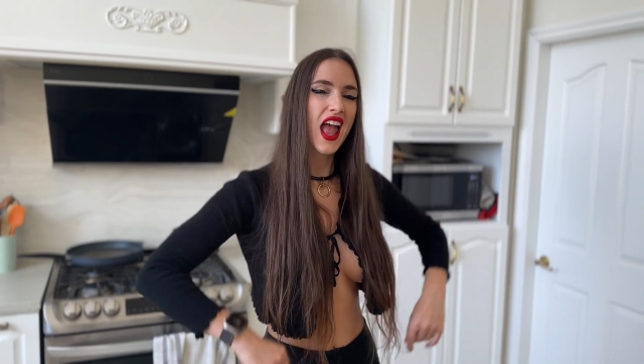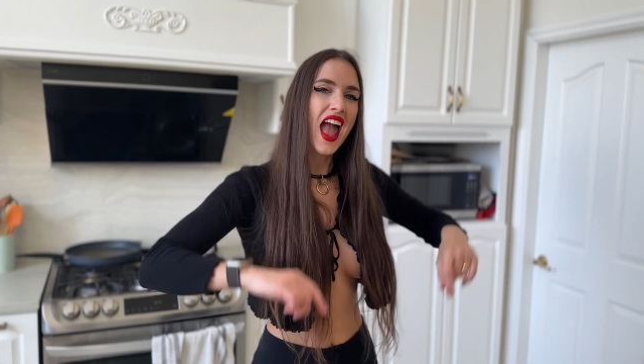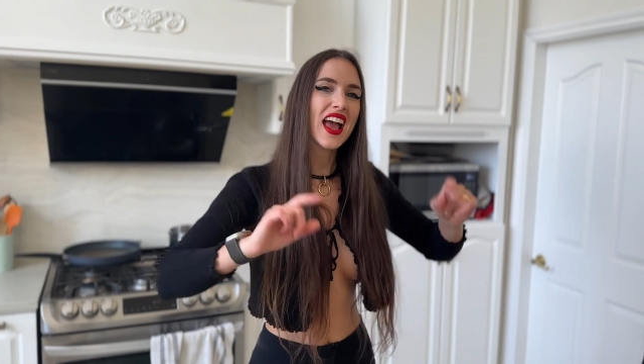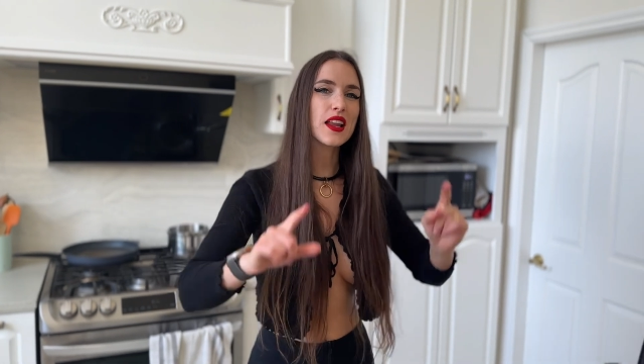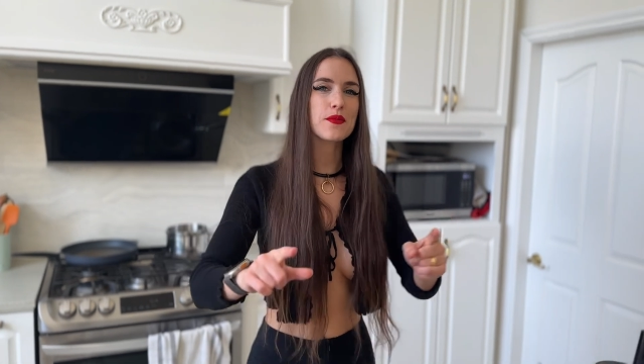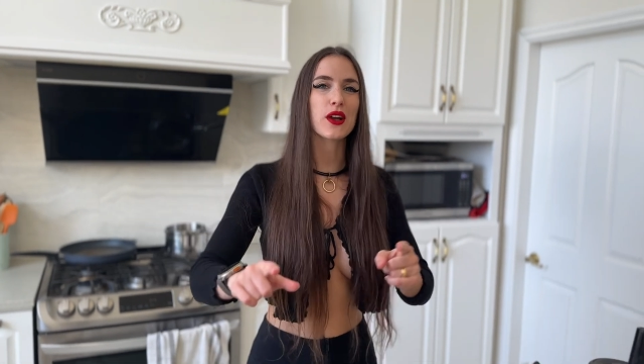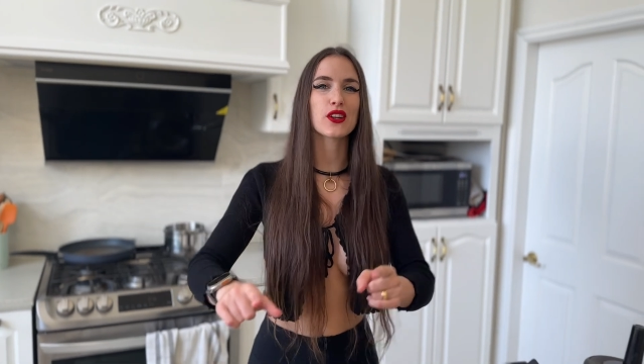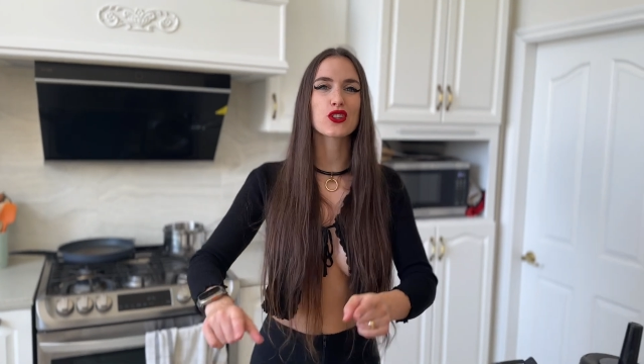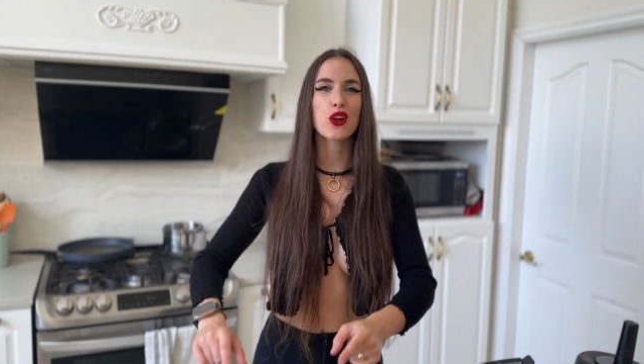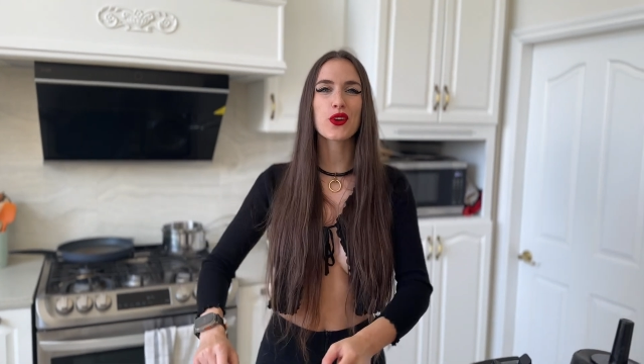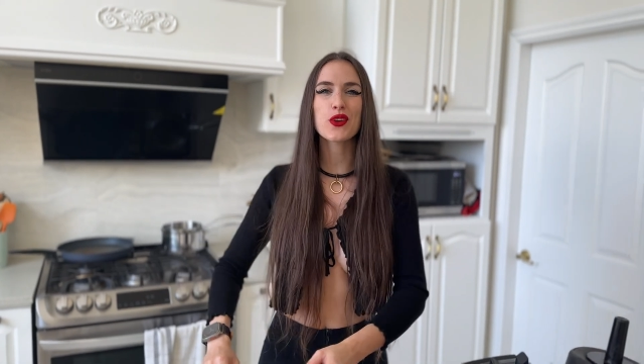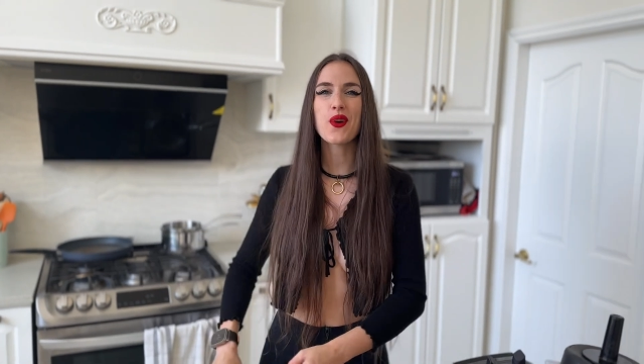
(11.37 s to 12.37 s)
and I'm going to
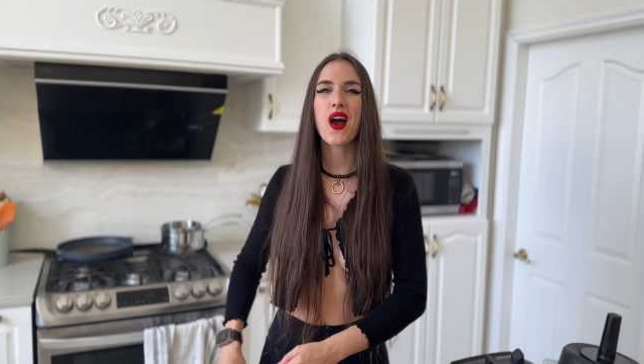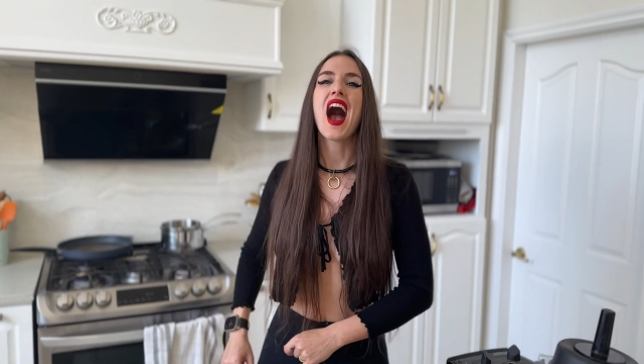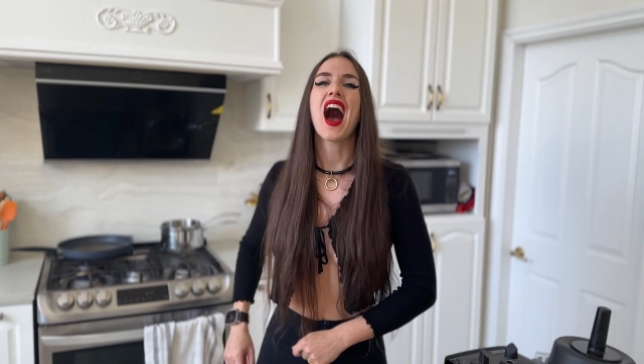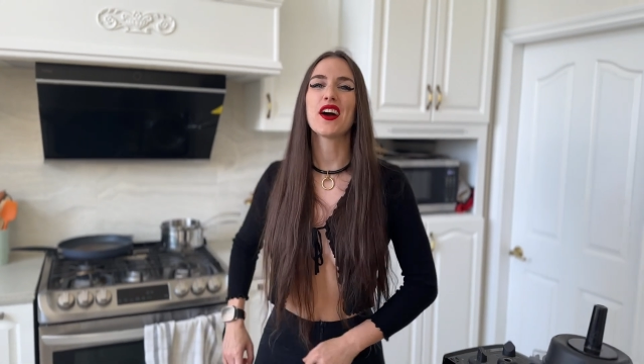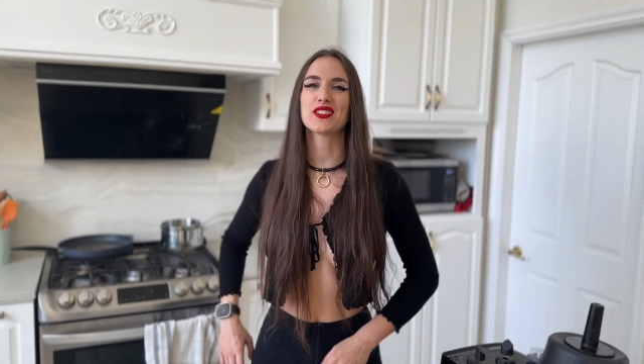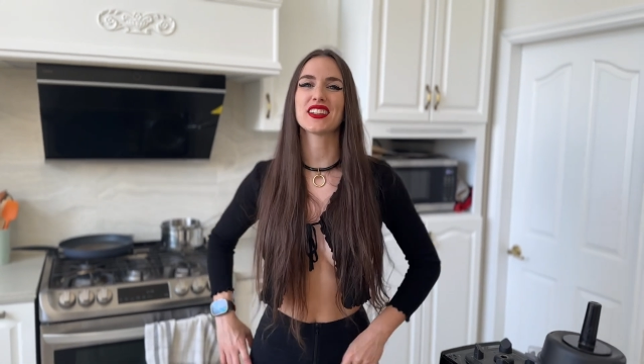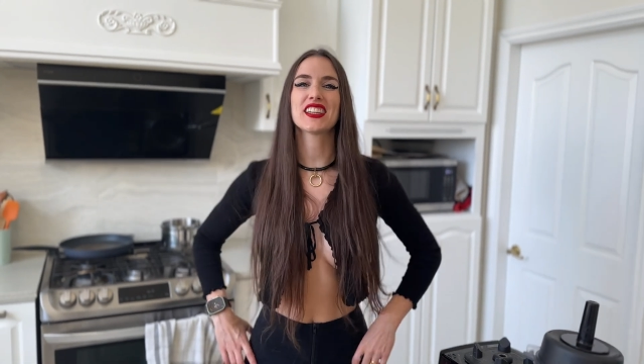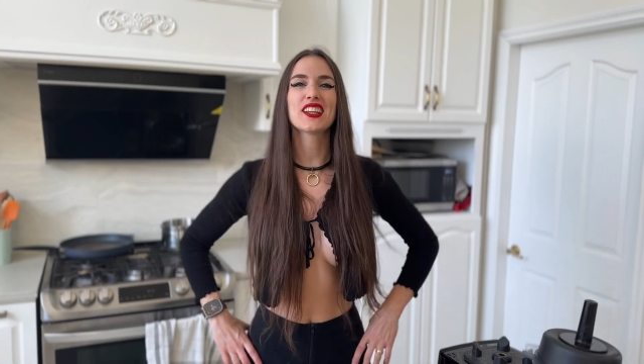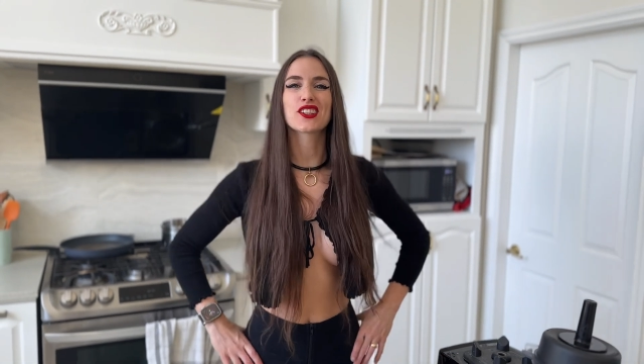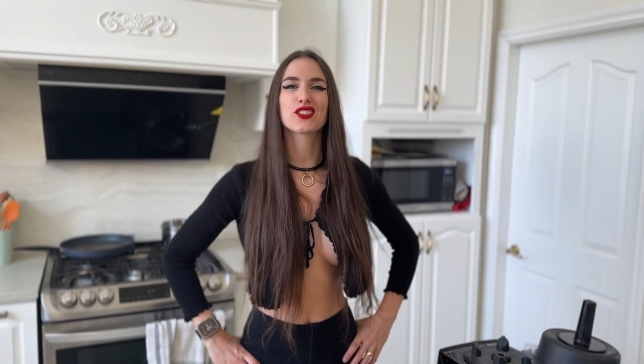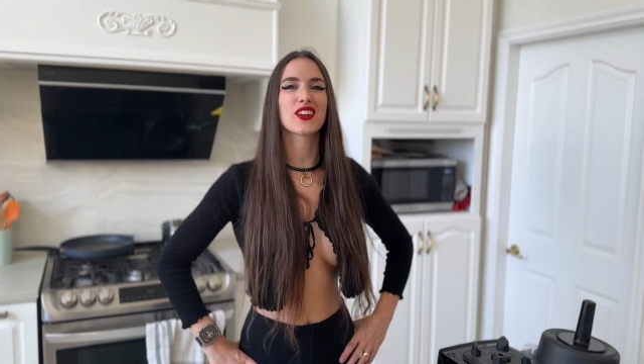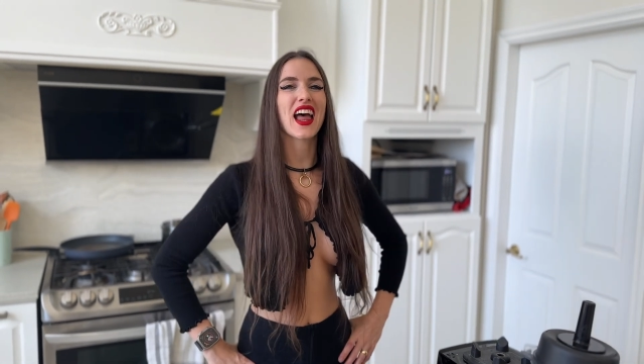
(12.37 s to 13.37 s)
show you how to
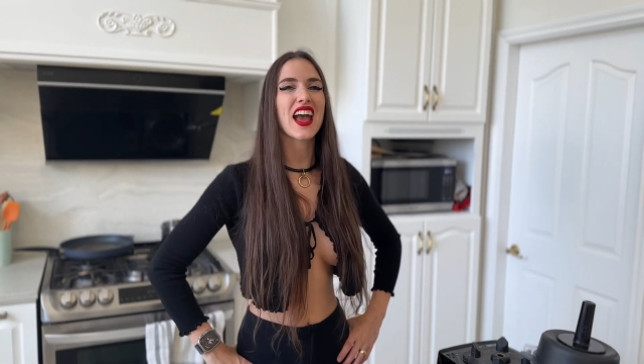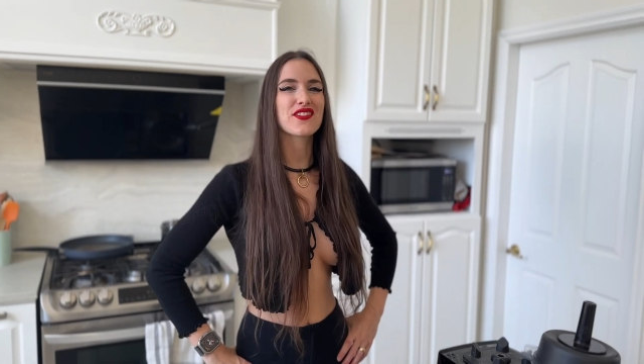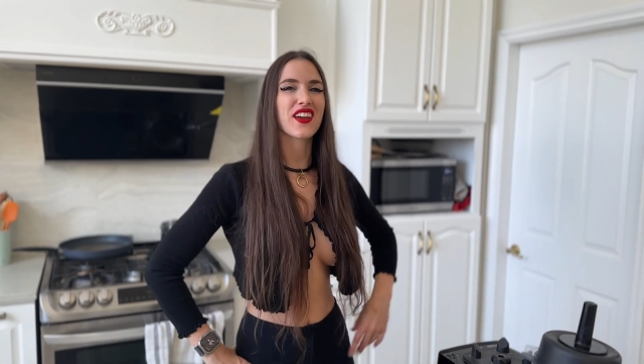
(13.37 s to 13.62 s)
deduct your life